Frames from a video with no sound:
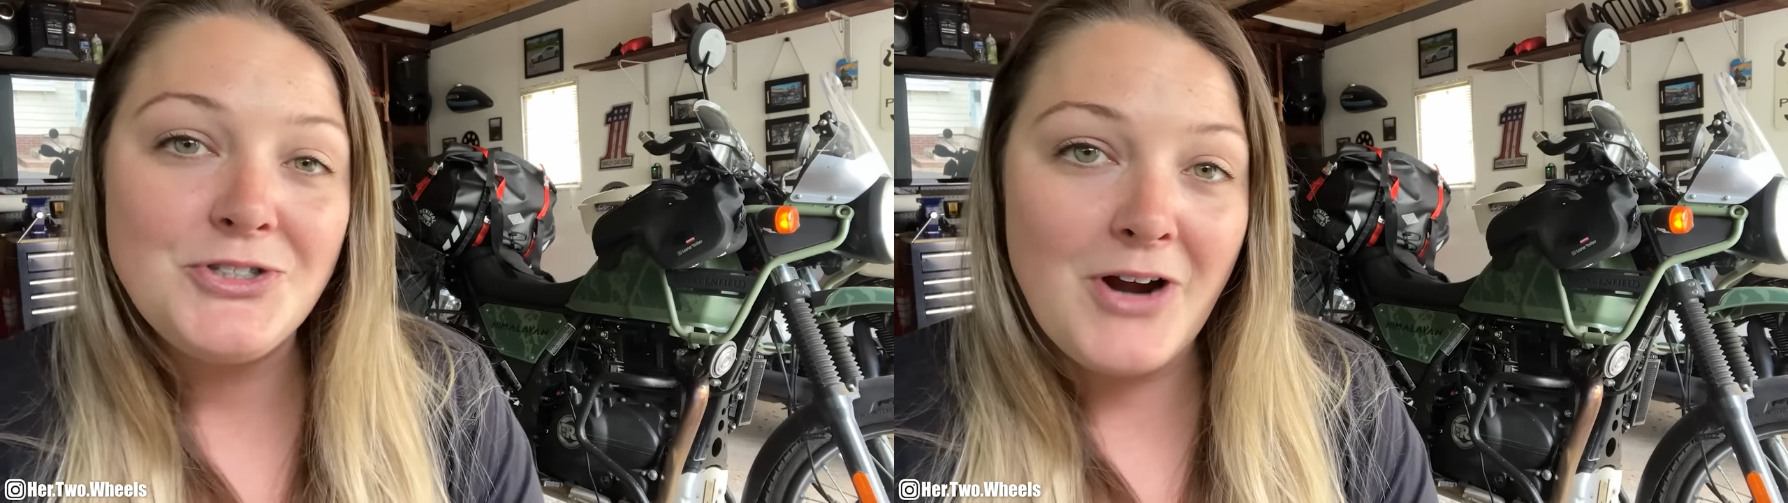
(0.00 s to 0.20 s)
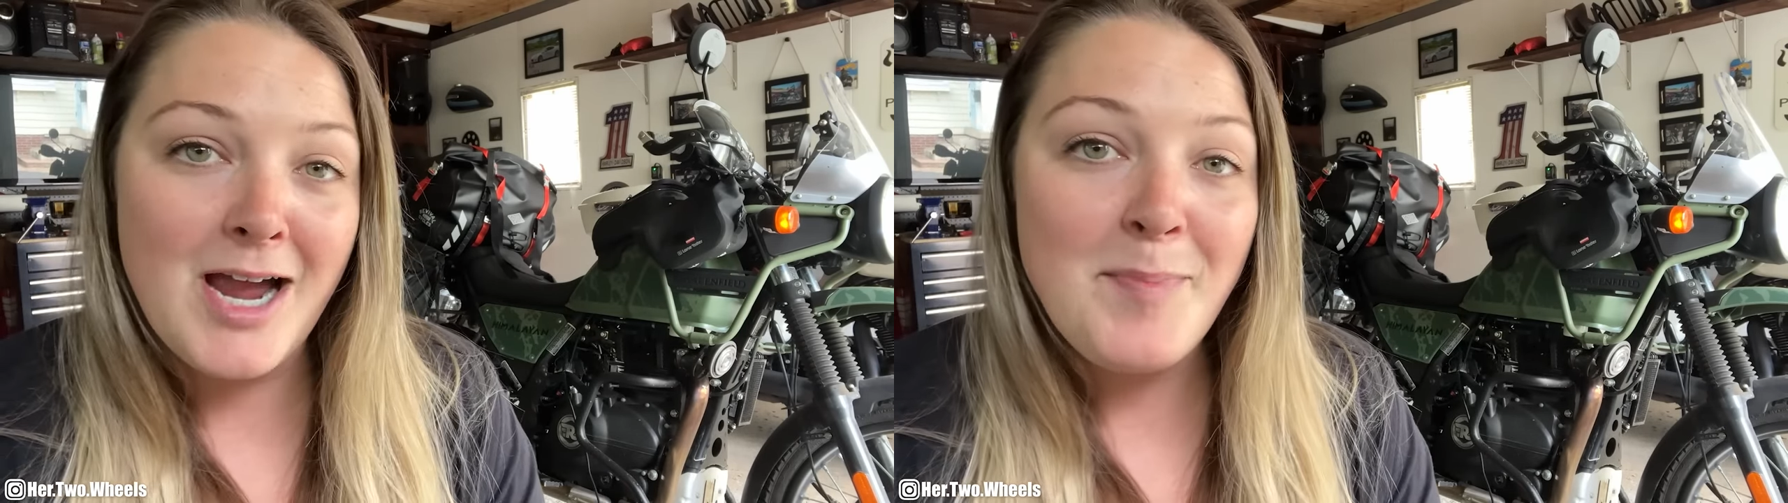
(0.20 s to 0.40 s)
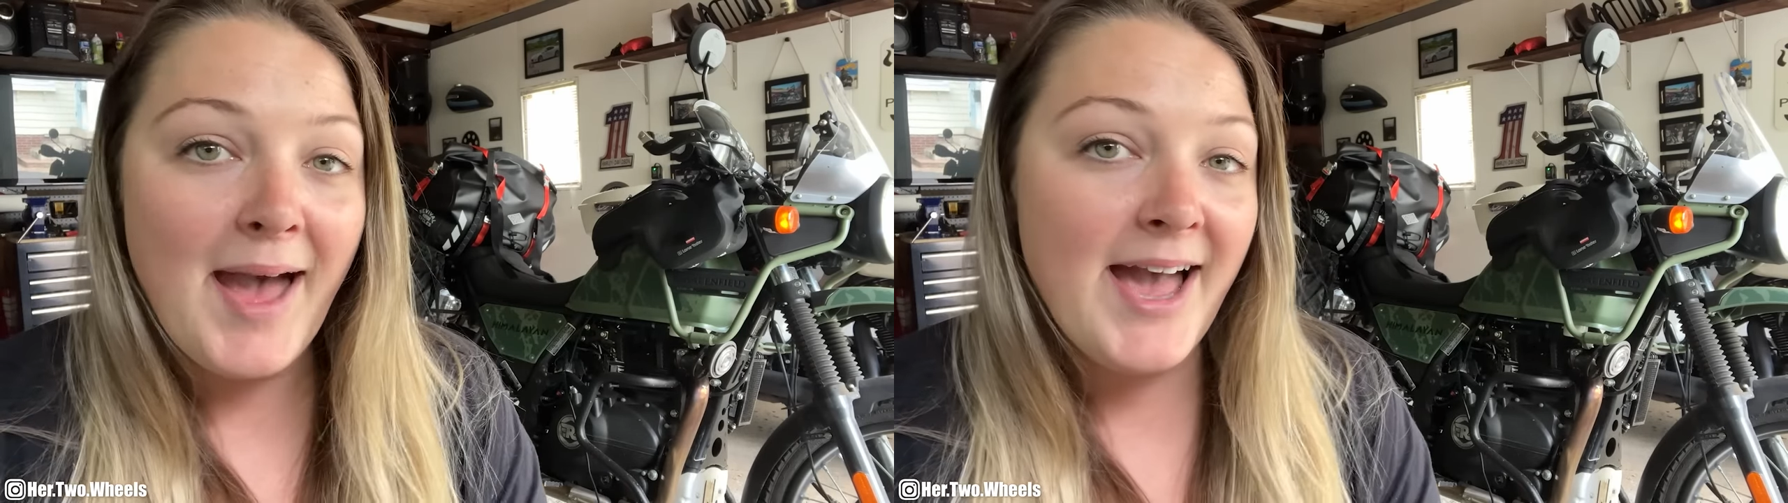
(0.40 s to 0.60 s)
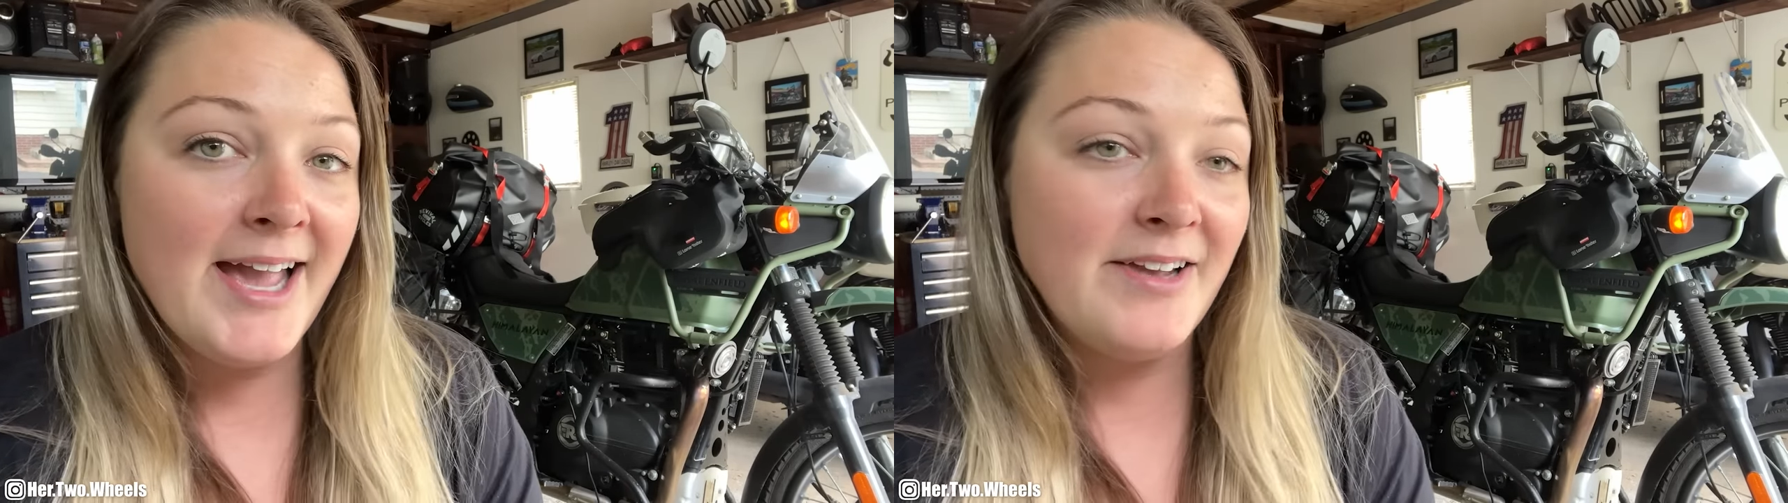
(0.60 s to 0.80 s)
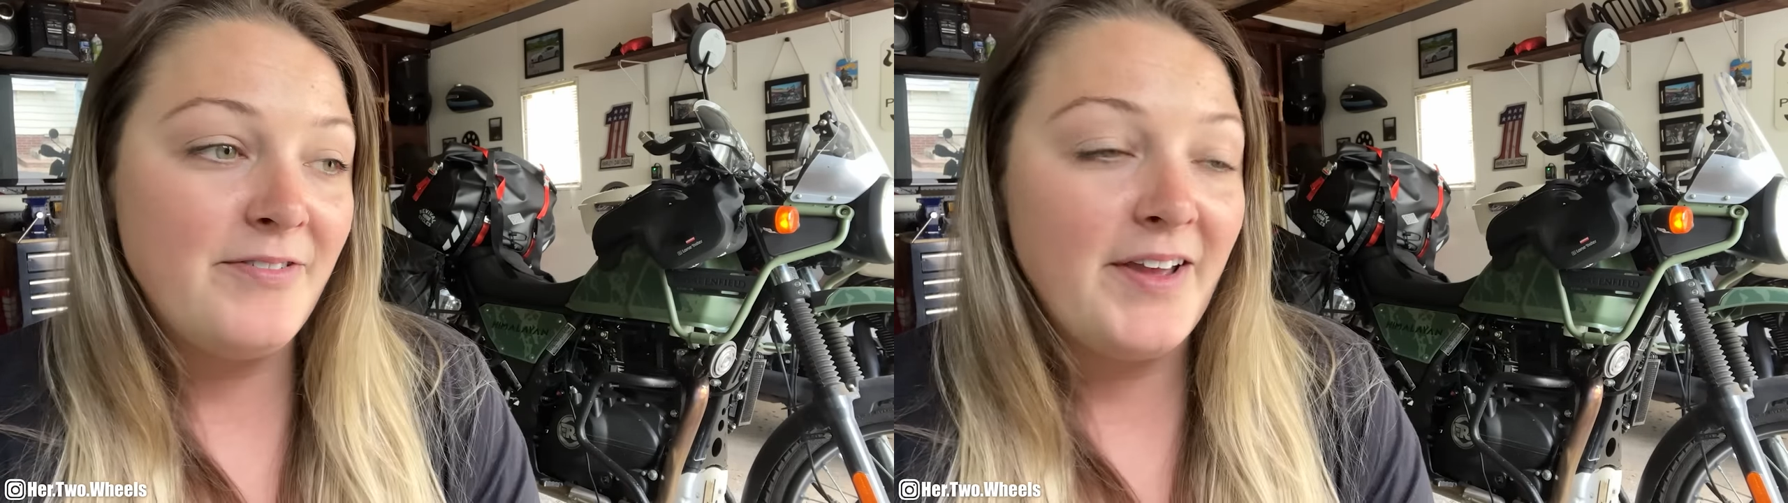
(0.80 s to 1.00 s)
dry
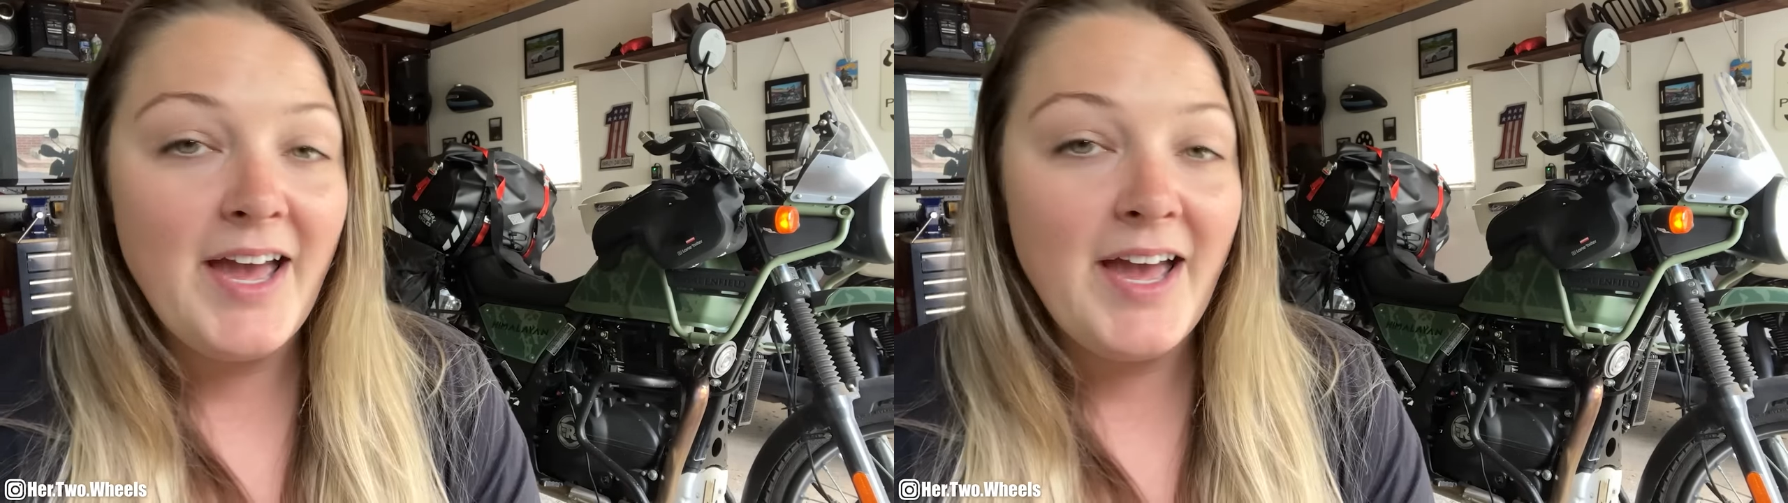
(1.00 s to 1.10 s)
bag fit